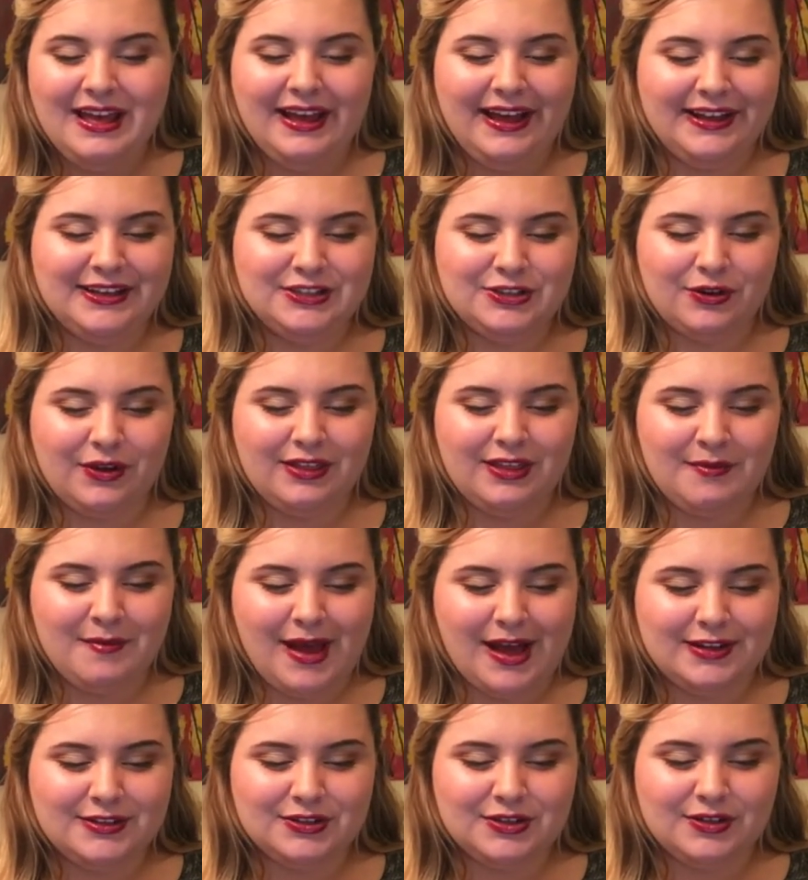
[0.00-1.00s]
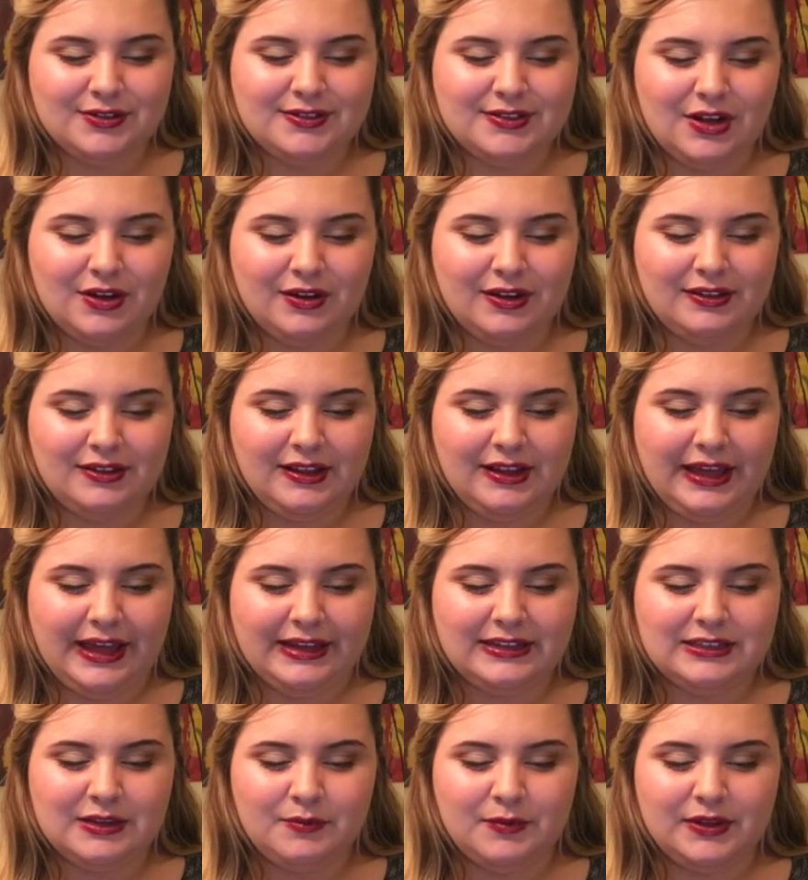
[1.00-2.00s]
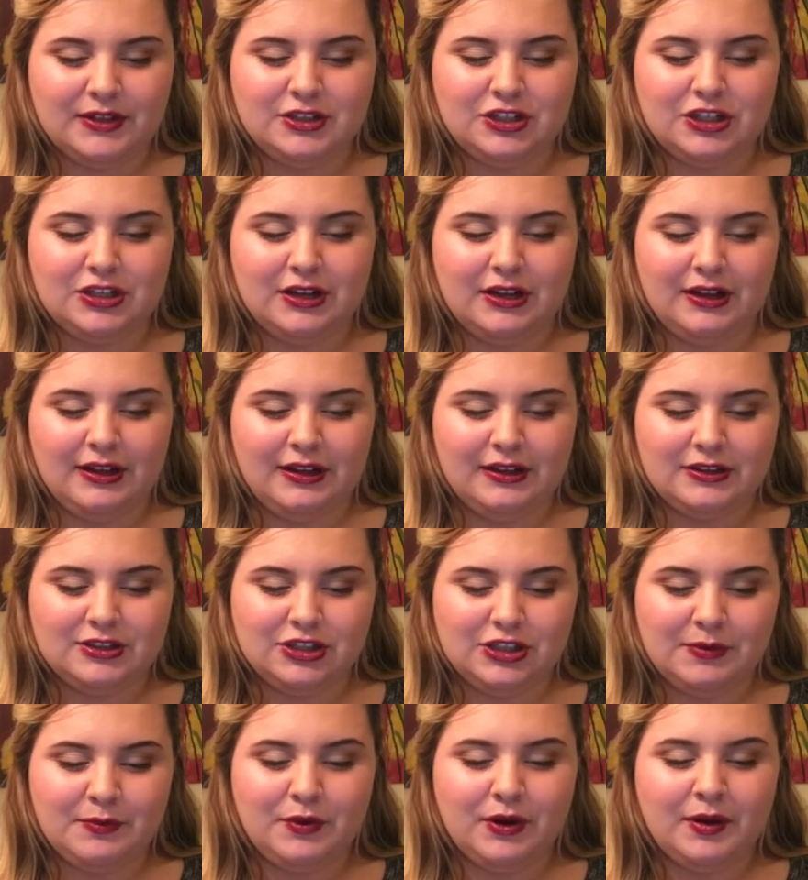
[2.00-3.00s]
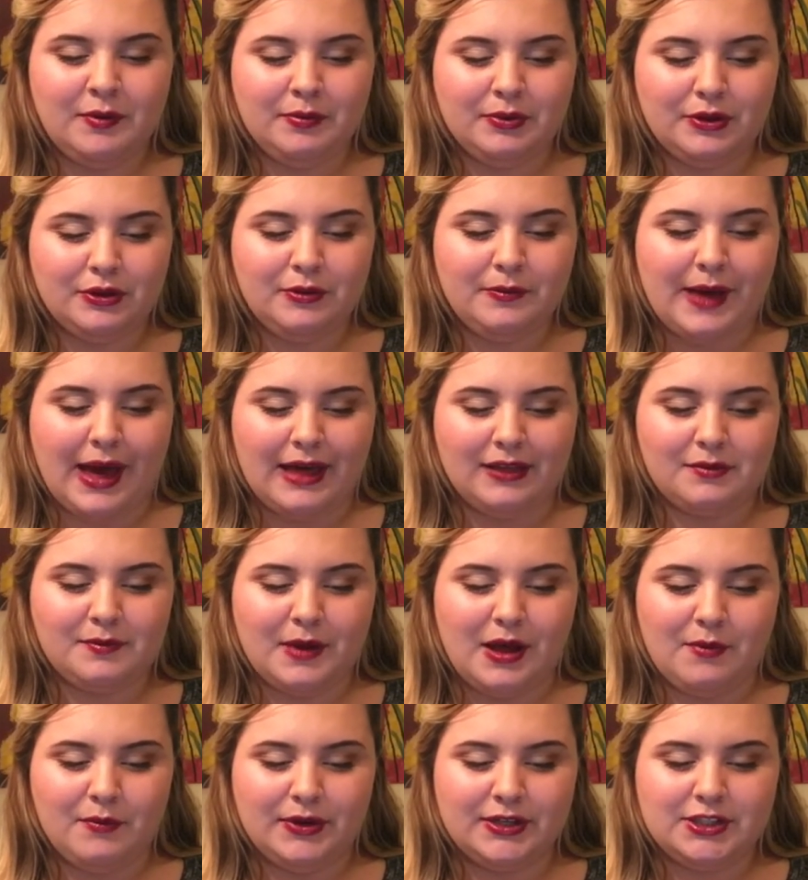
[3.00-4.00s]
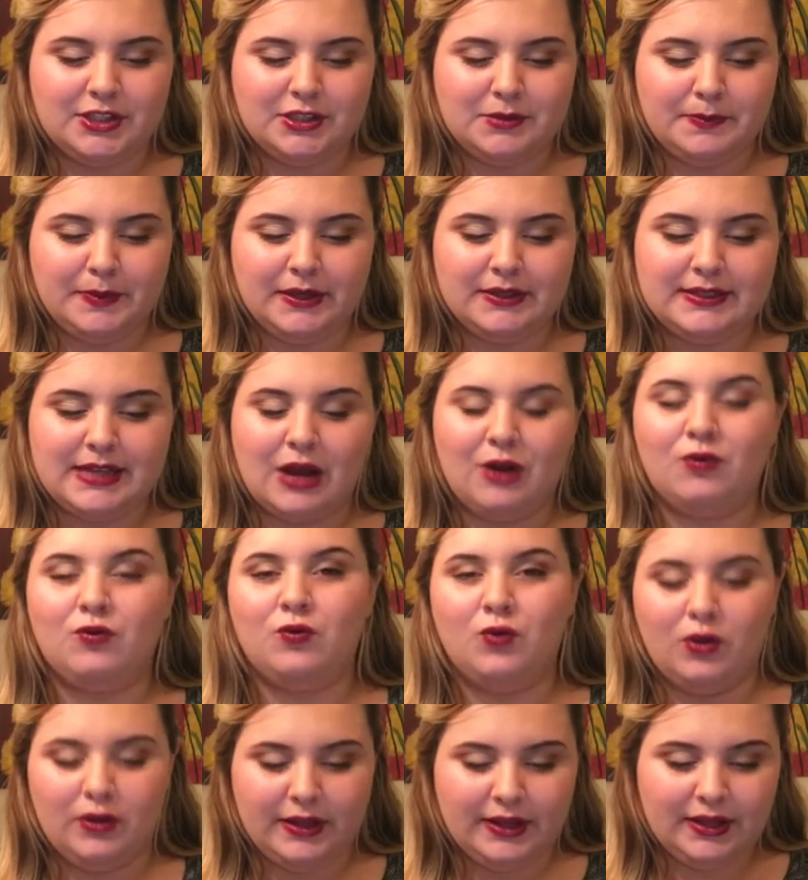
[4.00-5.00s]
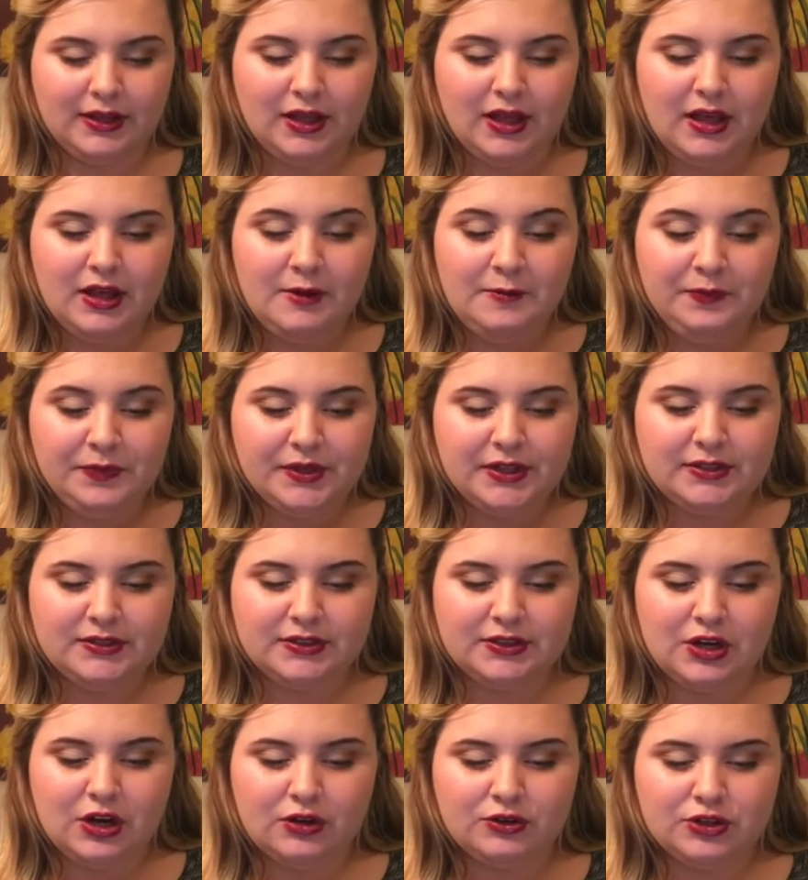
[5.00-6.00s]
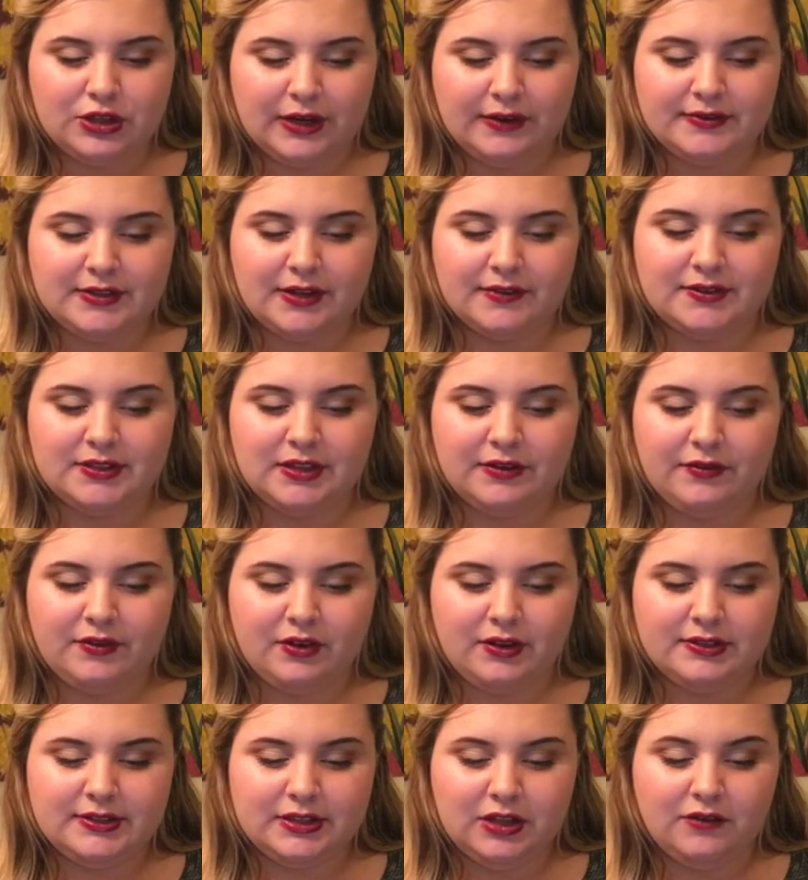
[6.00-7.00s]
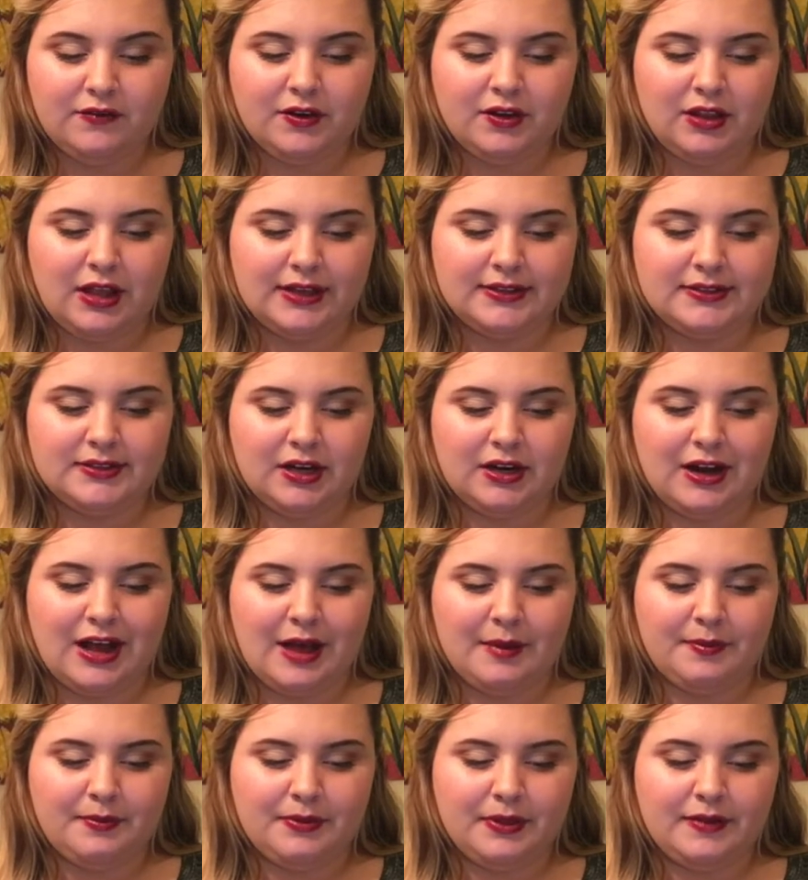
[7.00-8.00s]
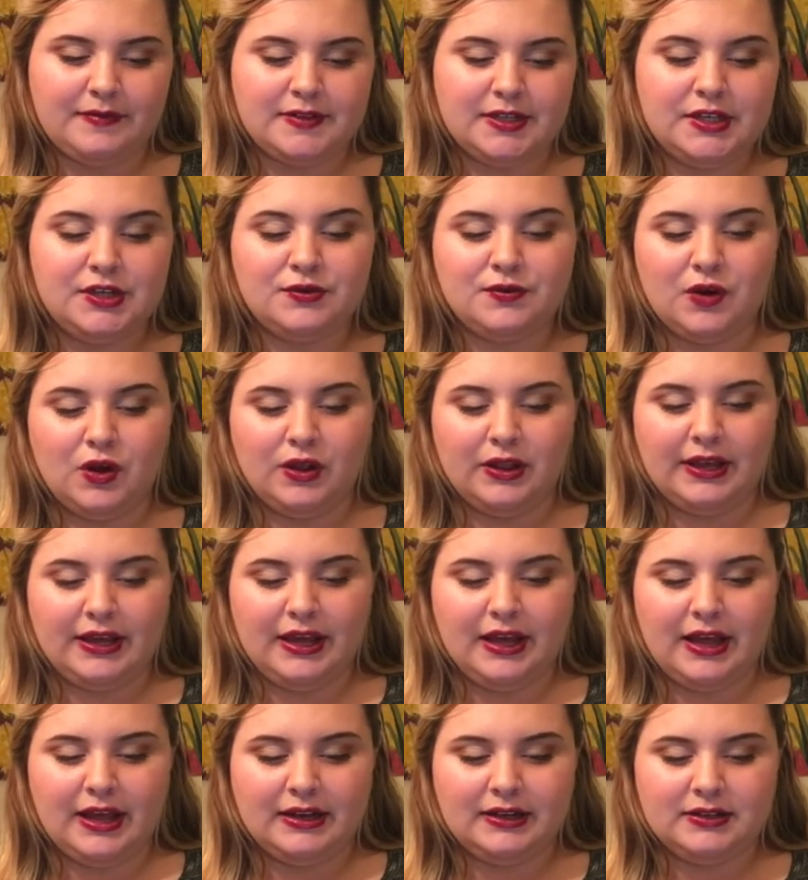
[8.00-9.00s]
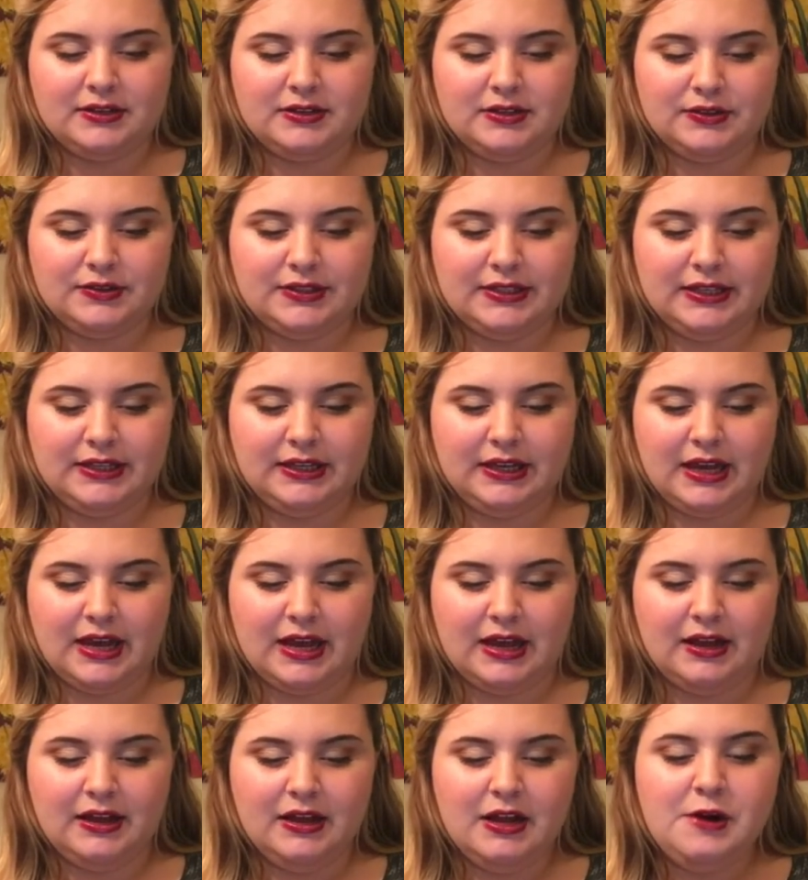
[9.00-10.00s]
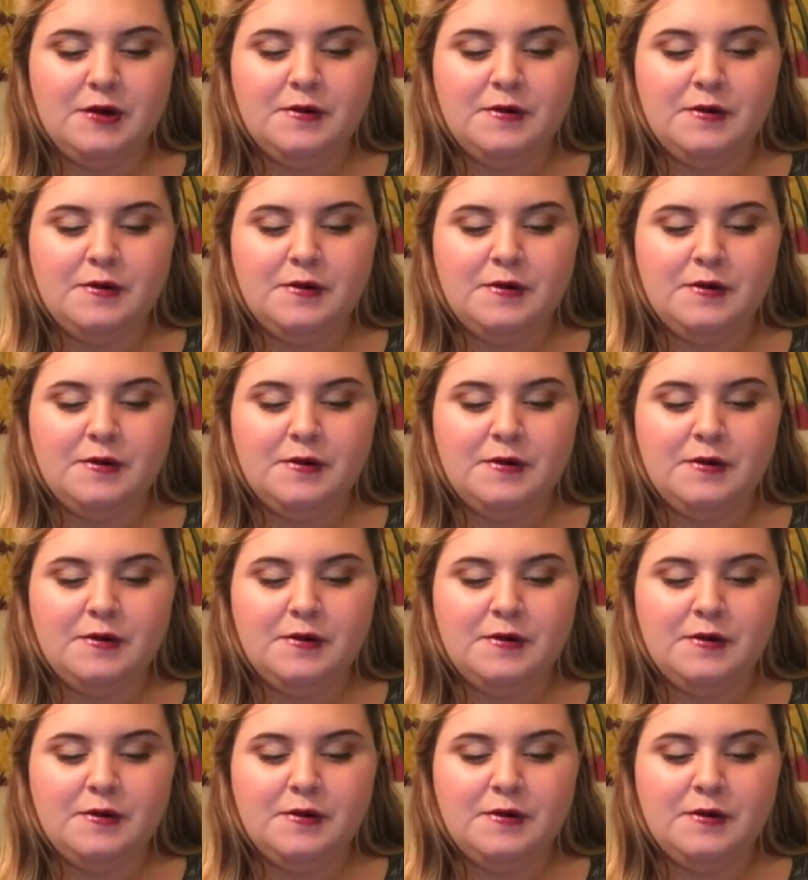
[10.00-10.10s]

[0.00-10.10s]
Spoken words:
Enjoy the magical soak in the kingdom with shimmering blue bath bomb, which spills out rolling snowdrifts of silver luster, uplifting neroli and tuscinia,